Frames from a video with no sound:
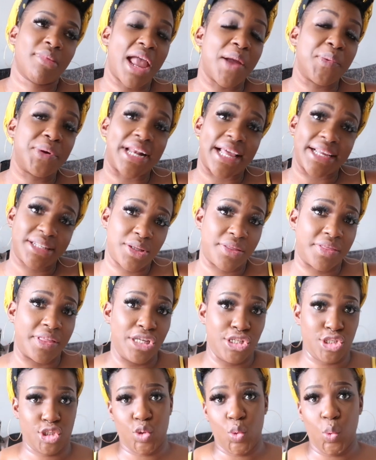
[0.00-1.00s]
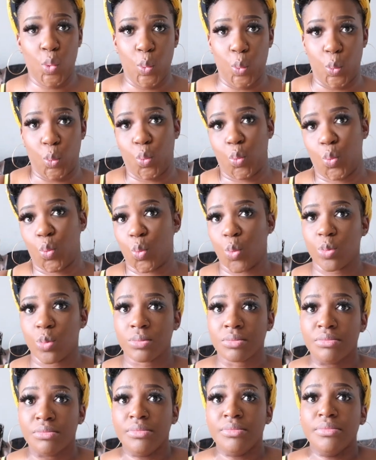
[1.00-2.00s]
I would like to think so.
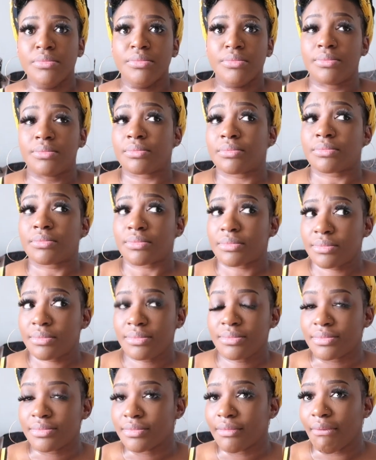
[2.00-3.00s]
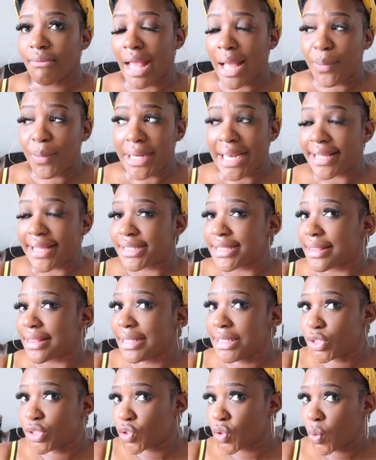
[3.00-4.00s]
I would like to
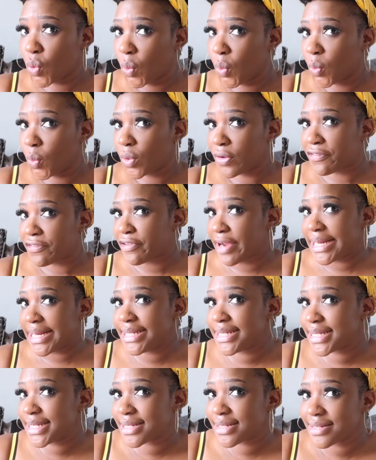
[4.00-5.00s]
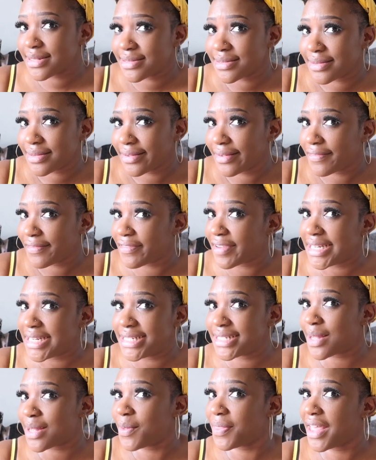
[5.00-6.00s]
think so. Friends,
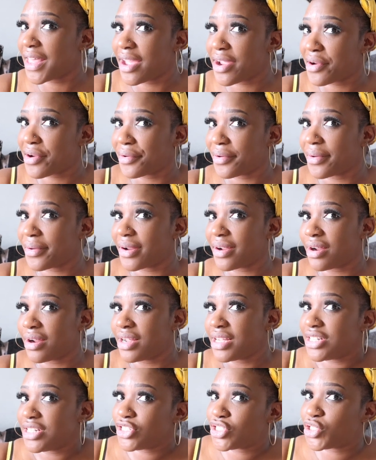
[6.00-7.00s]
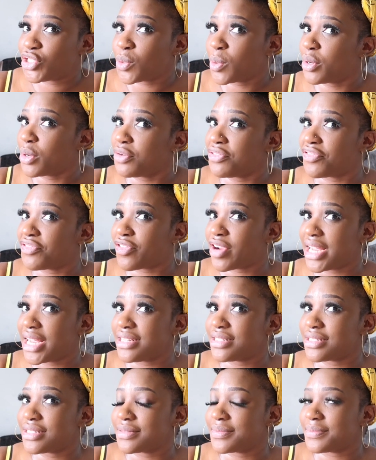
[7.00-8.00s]
friends out there, is Joe a good
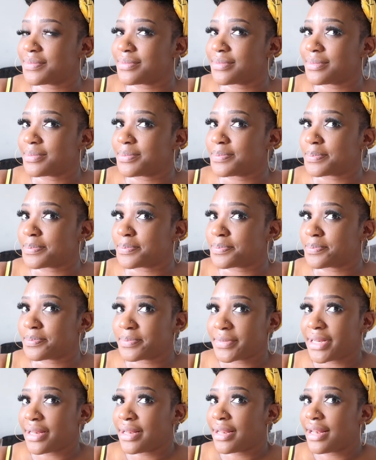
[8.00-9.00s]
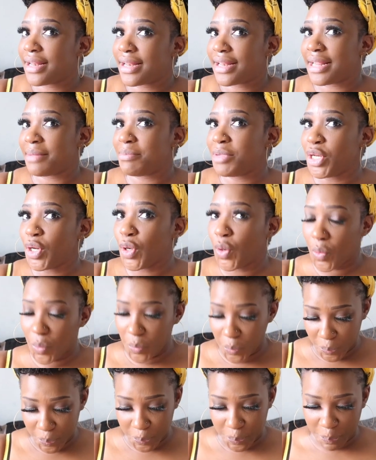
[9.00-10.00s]
friend? Let me
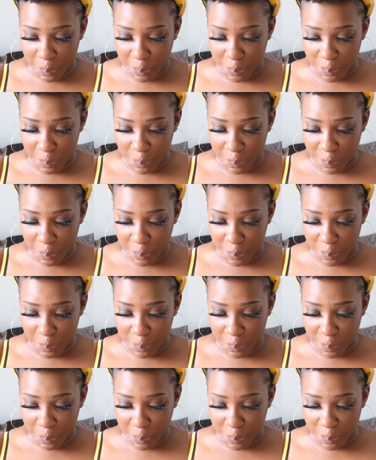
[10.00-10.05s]
know.